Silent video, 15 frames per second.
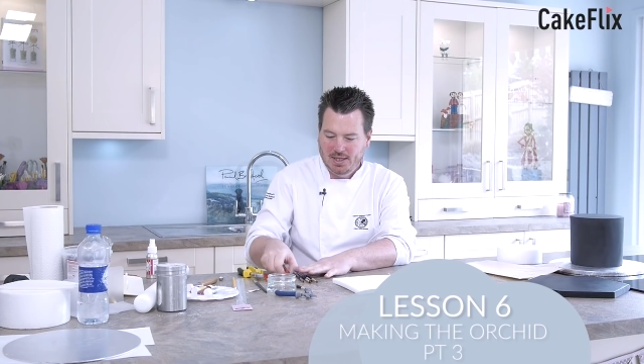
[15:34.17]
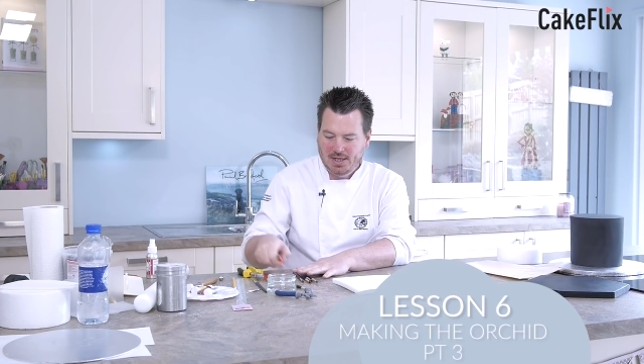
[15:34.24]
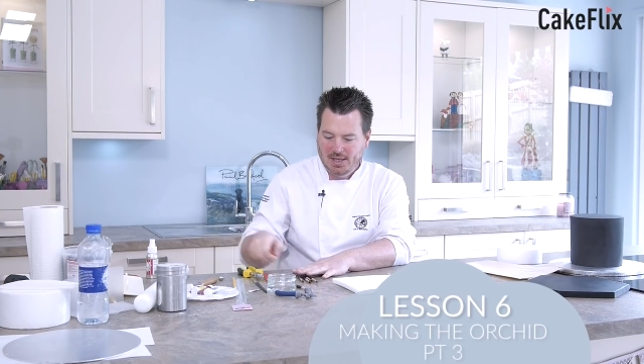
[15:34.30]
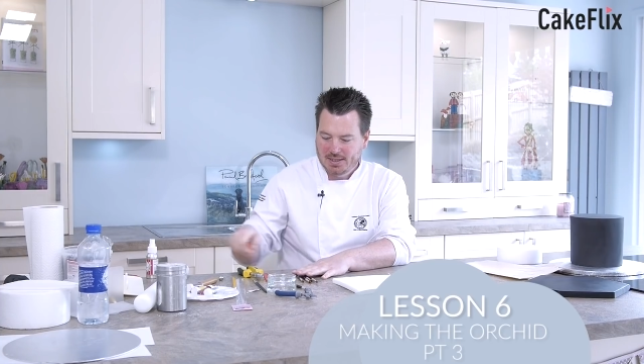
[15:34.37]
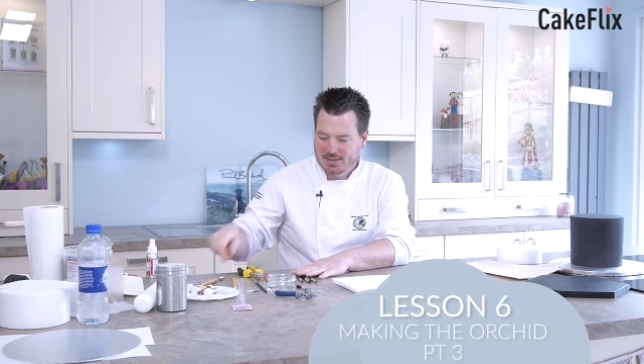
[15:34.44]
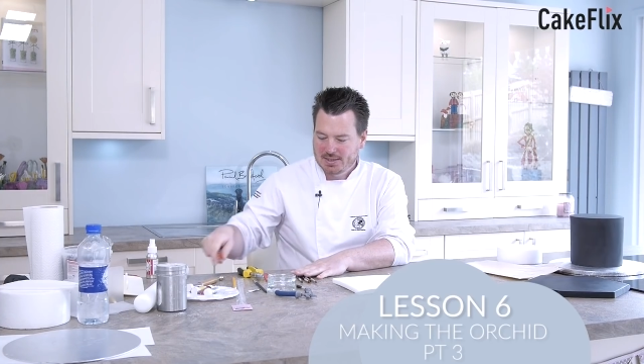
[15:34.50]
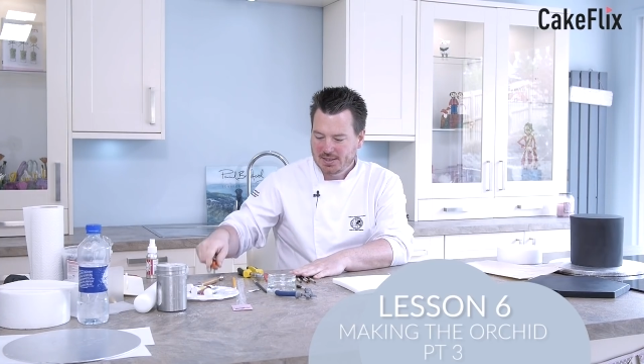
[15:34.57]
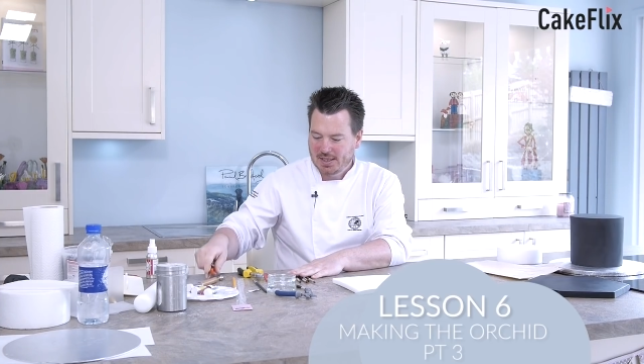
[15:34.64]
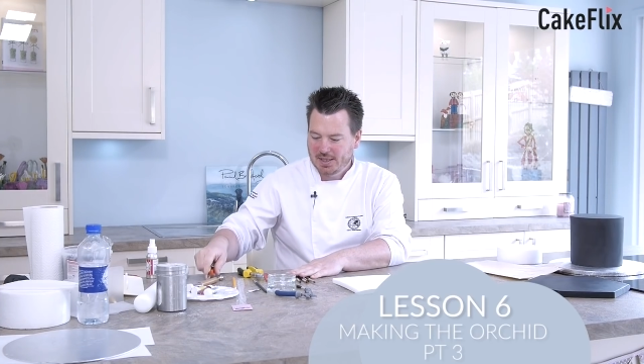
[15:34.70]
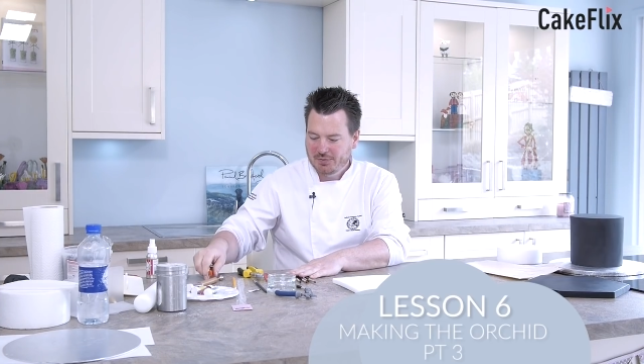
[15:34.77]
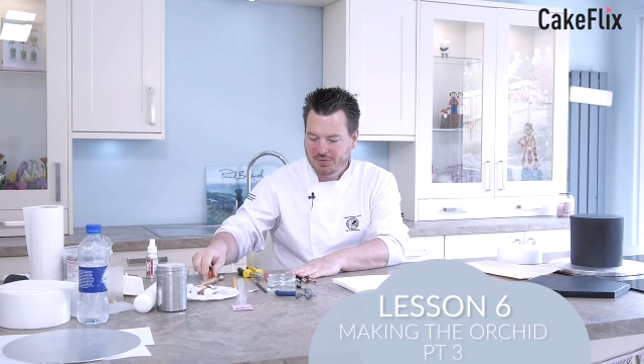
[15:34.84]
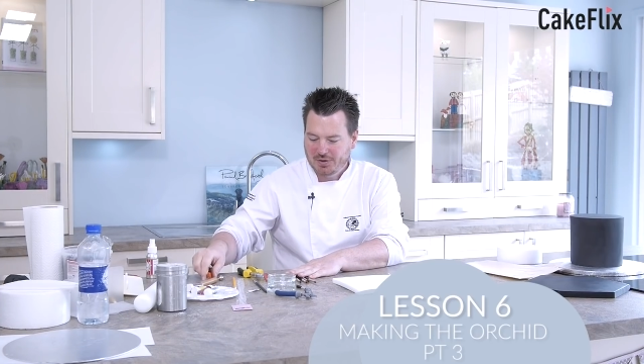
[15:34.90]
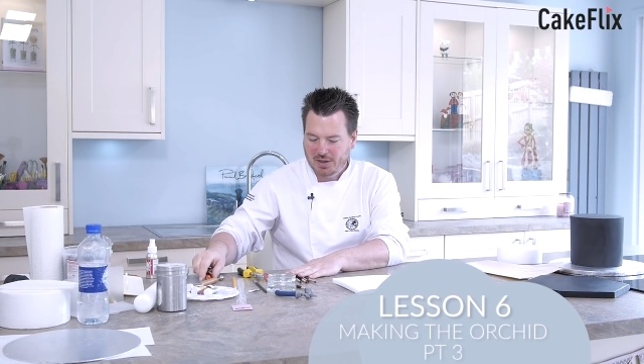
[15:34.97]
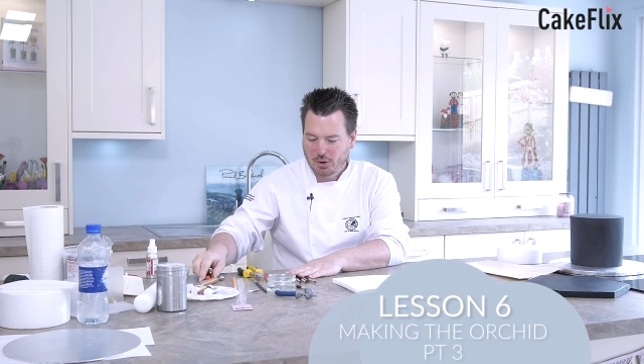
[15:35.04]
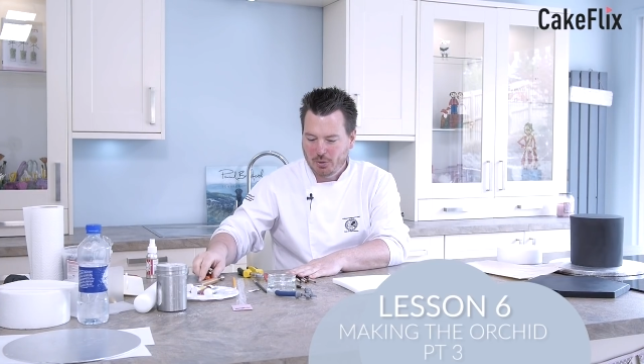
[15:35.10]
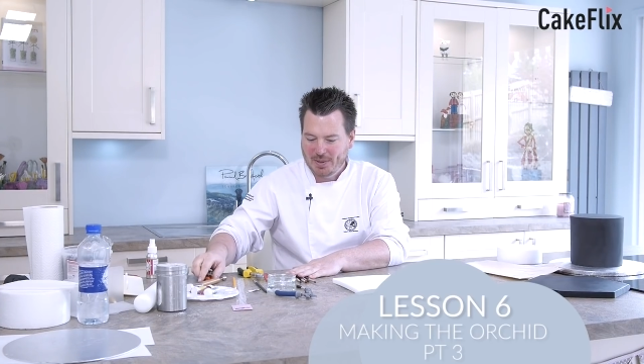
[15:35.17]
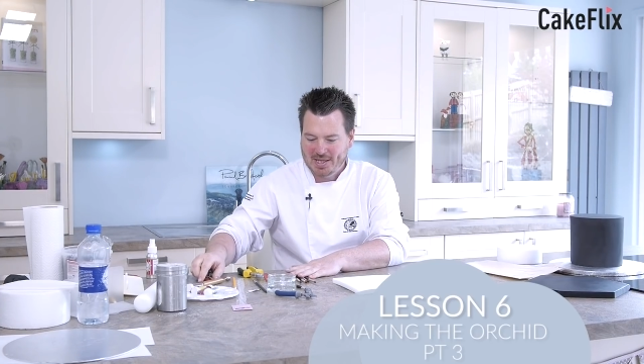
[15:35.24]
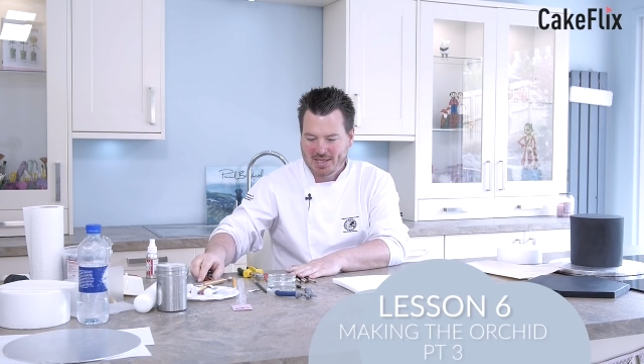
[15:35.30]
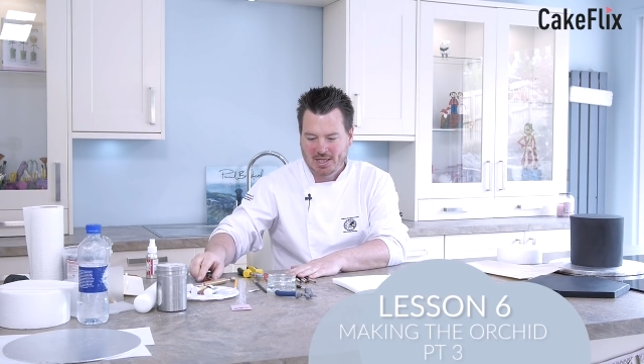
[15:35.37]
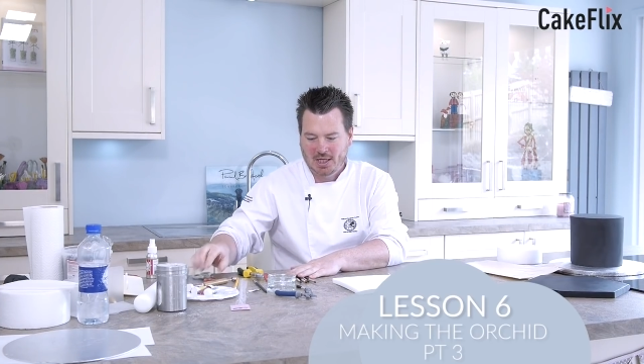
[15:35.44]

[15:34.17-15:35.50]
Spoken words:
to life with a little bit